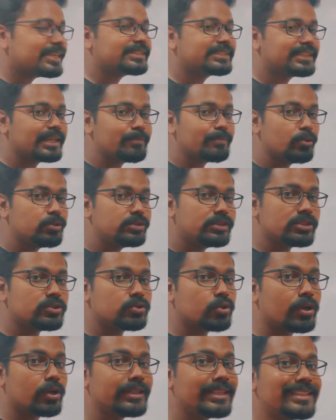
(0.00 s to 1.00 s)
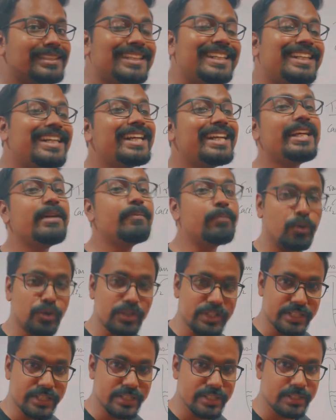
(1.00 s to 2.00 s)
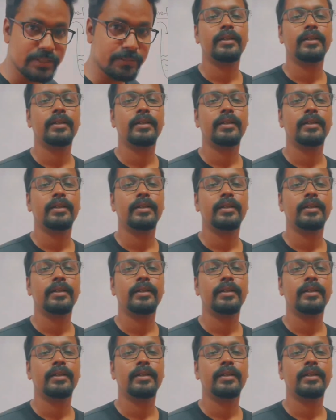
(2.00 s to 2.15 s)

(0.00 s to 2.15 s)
step, which is called the screening process.